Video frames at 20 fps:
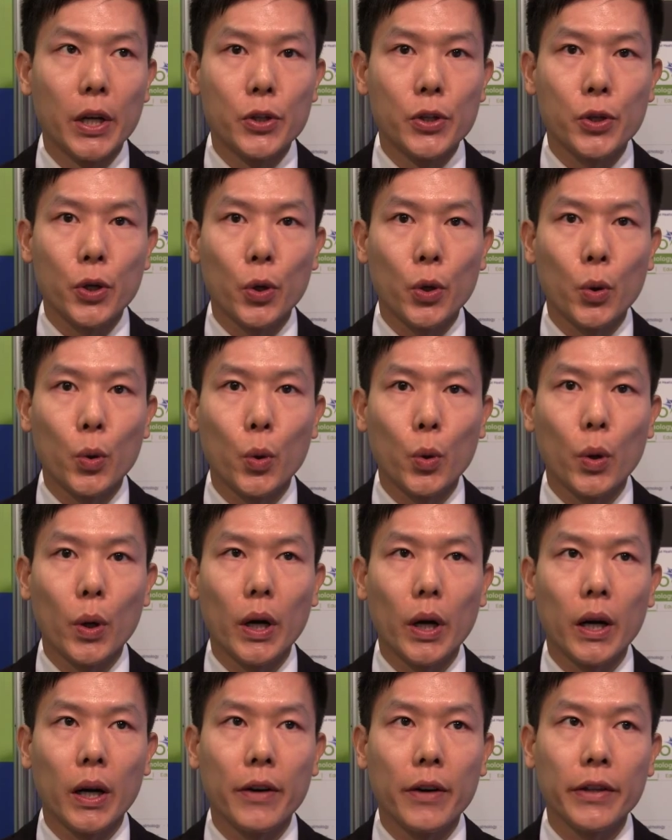So
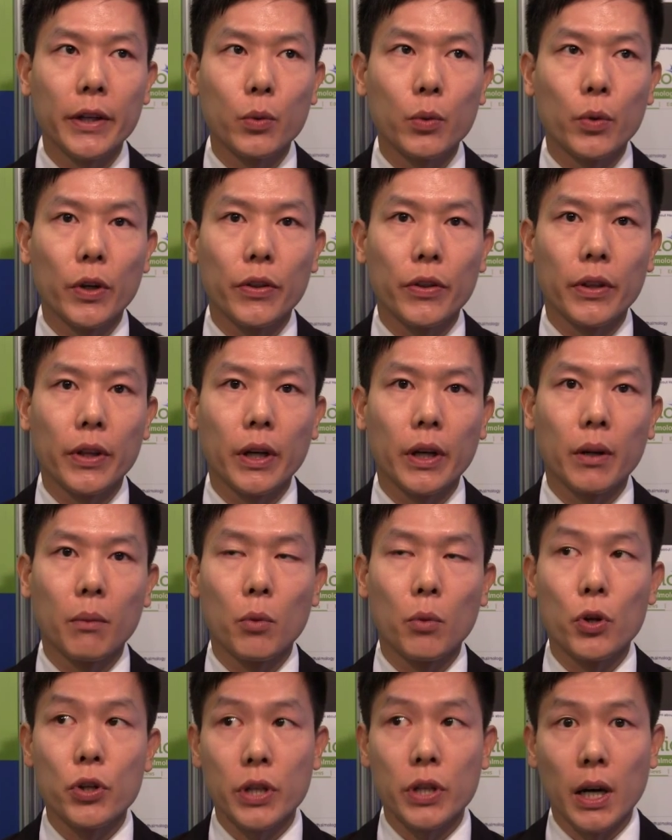I think with
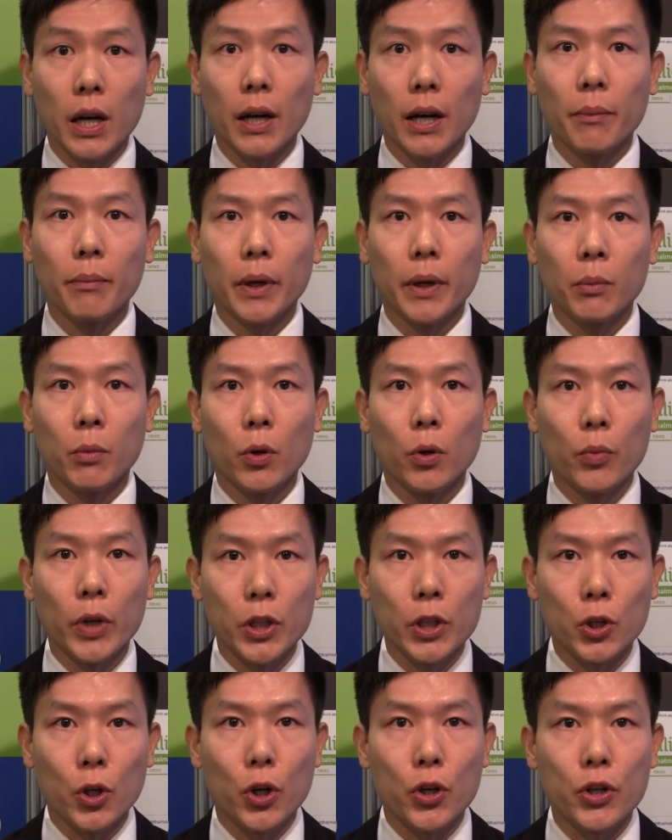more time and more
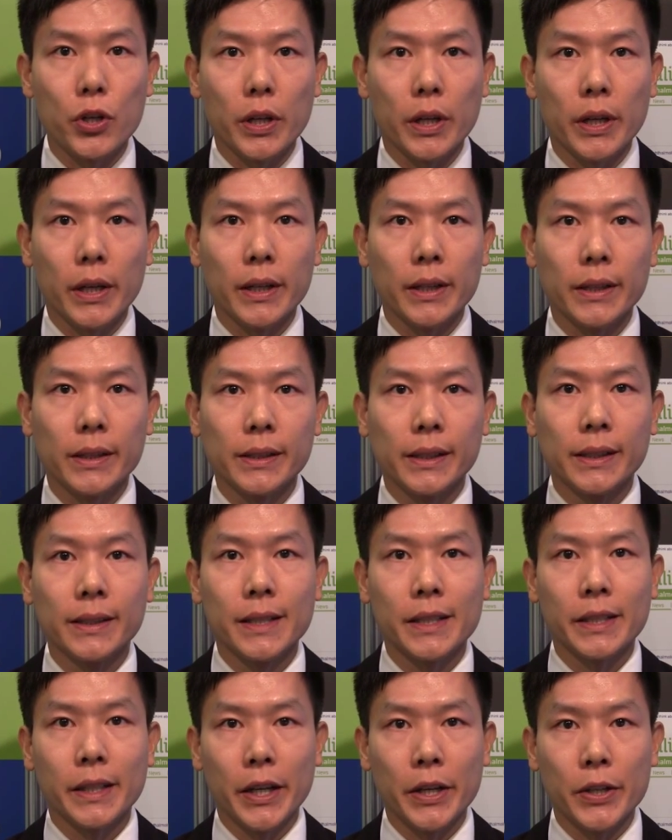research in
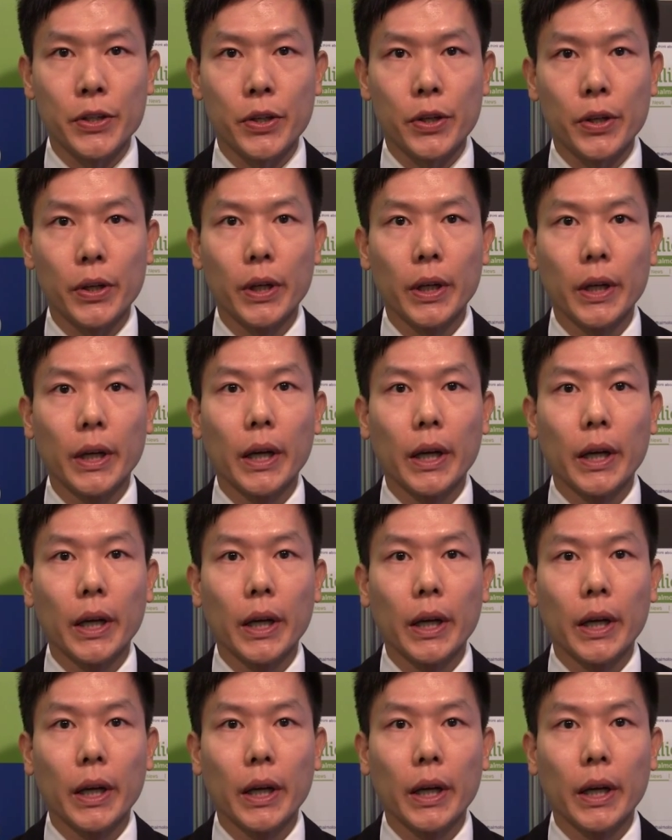this laser,